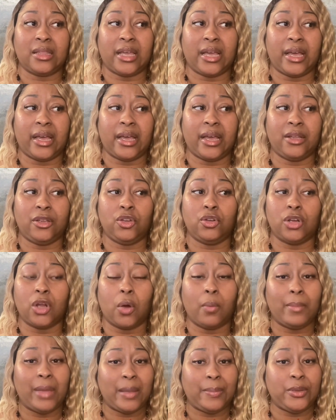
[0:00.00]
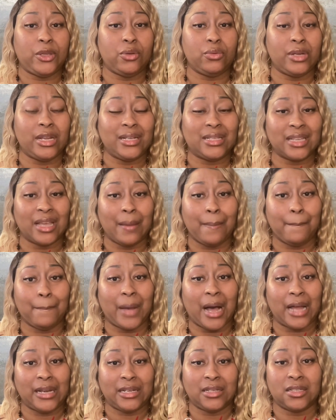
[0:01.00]
that you know maybe you need to
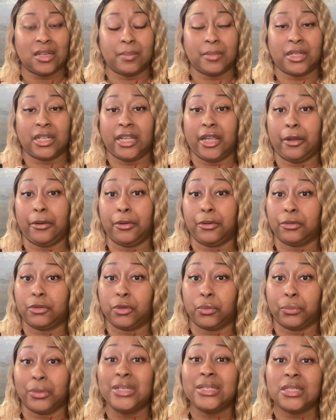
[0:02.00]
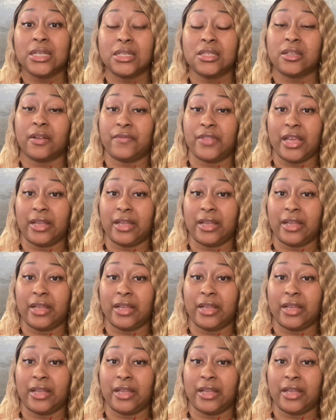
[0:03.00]
embody some of the characteristics of